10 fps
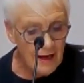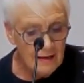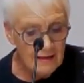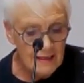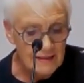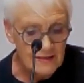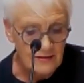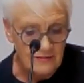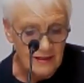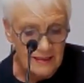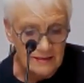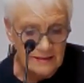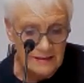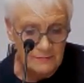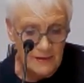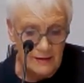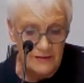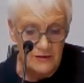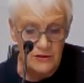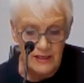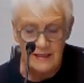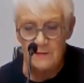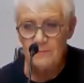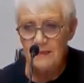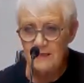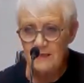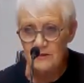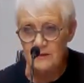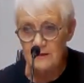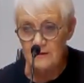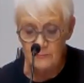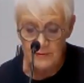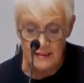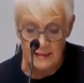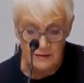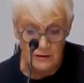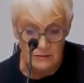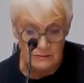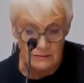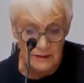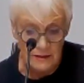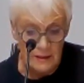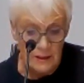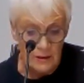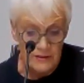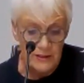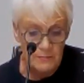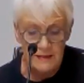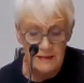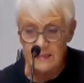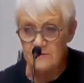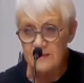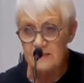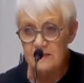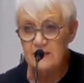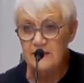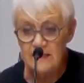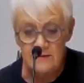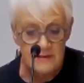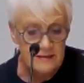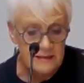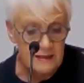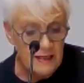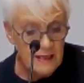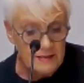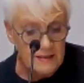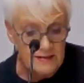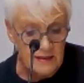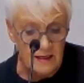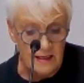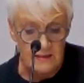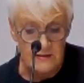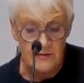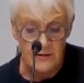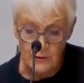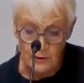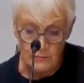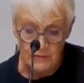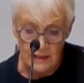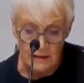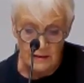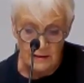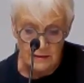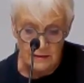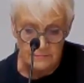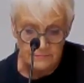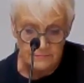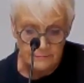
Art Lester writes about the sheer pleasure of being known, which he believes is the nearest desire to the human heart.